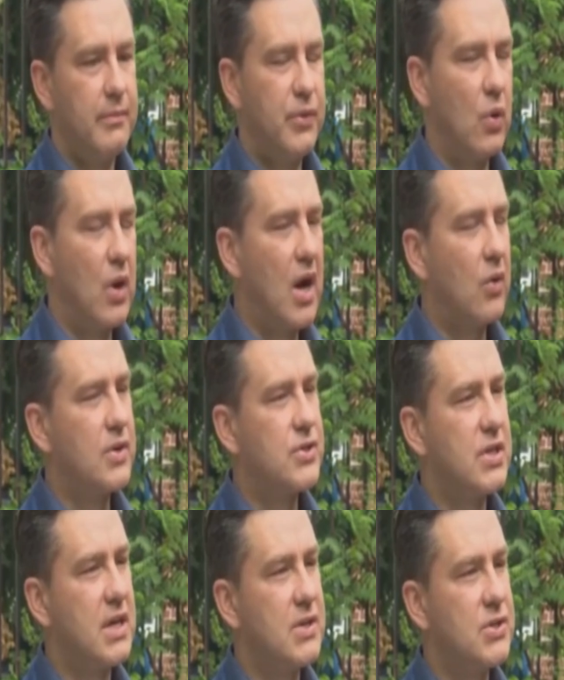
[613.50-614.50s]

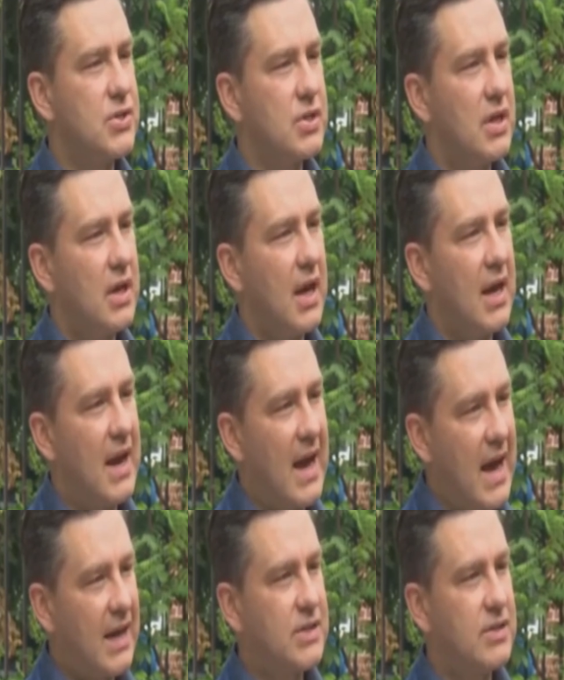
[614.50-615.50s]
bureaucracies and
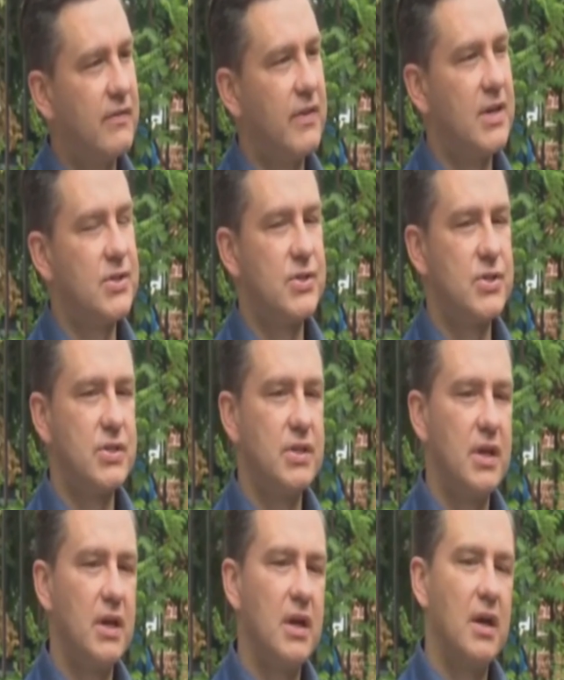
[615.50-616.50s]

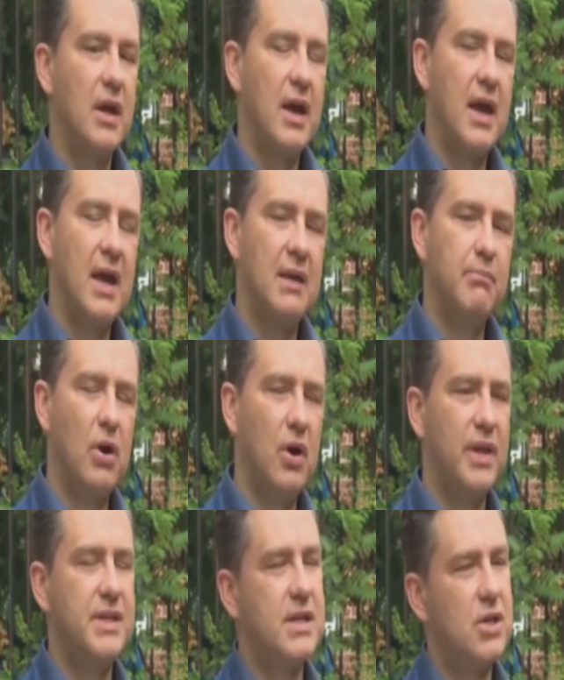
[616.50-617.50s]
activists and
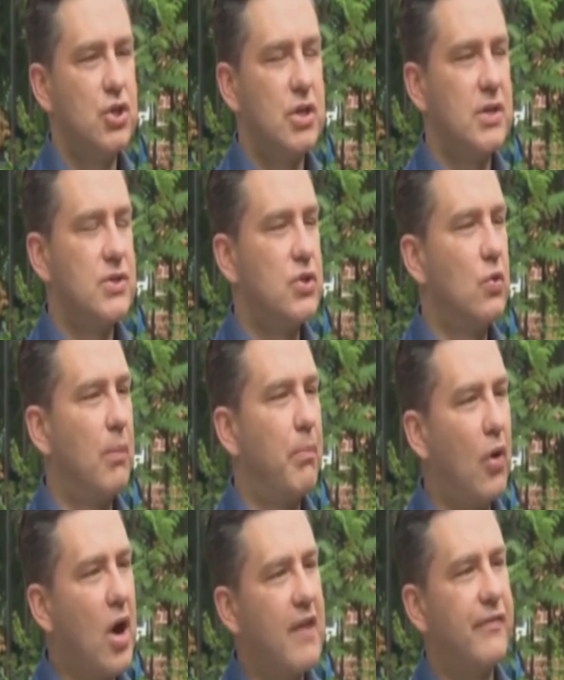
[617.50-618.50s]
politicians who are
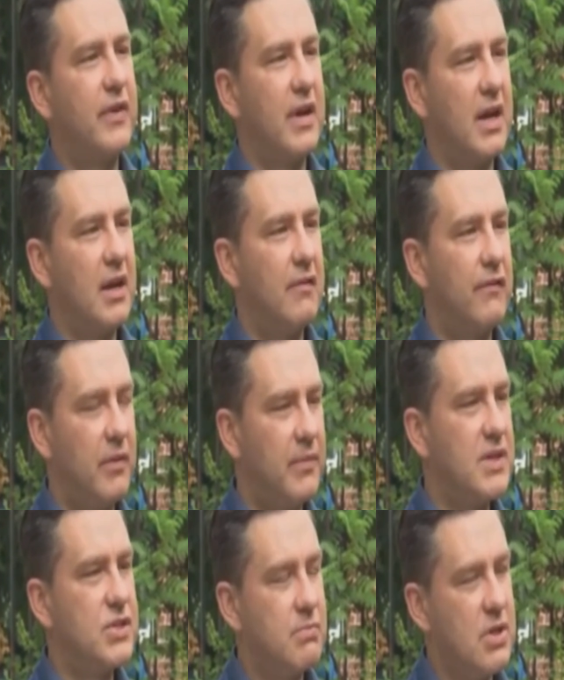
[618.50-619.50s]
profiting
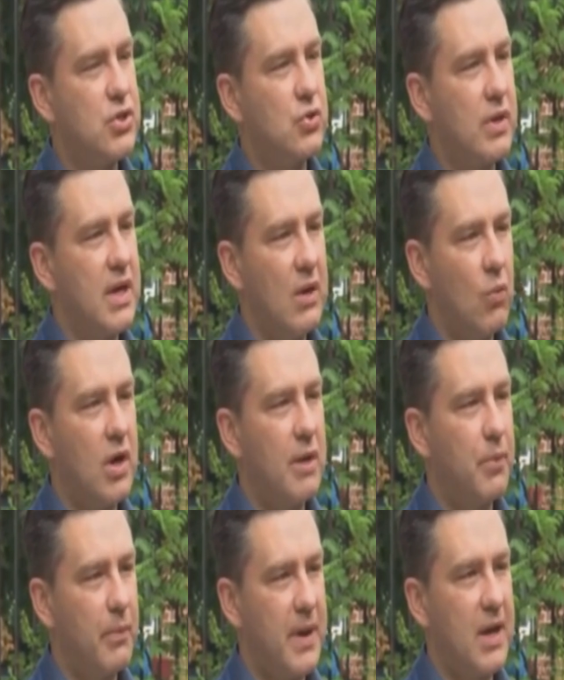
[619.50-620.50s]
from this misery and want
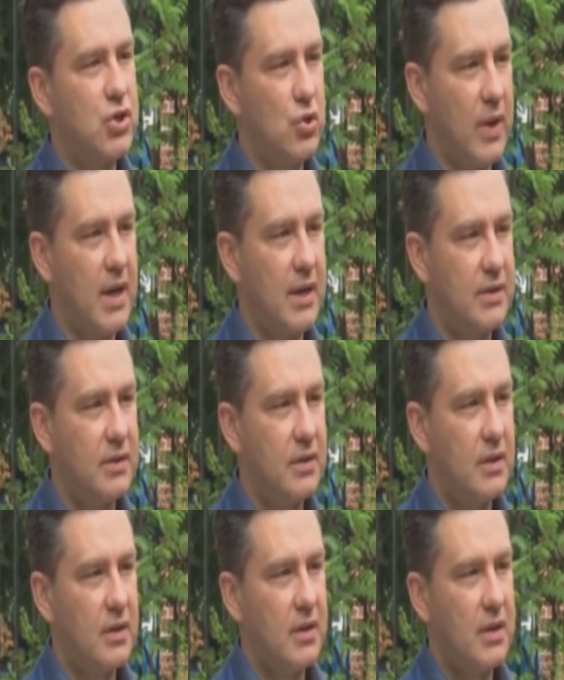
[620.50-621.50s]
to perpetuate it.
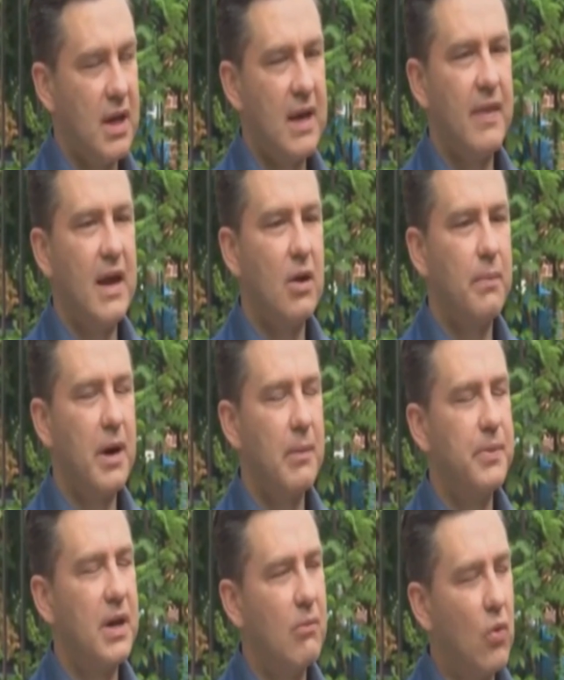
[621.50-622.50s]
And they are
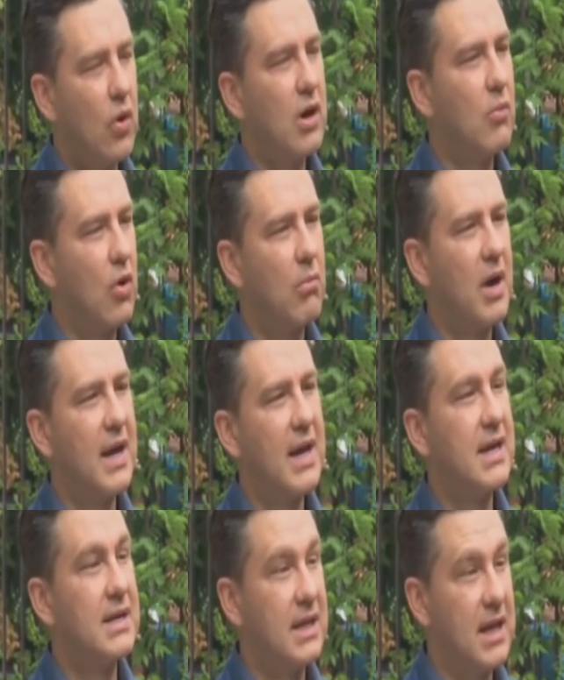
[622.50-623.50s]
pumping more and more
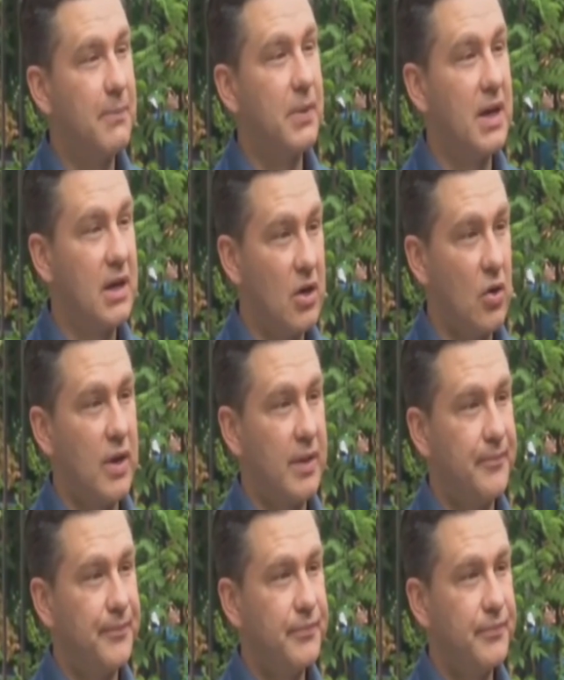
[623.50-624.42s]
money into keeping it going.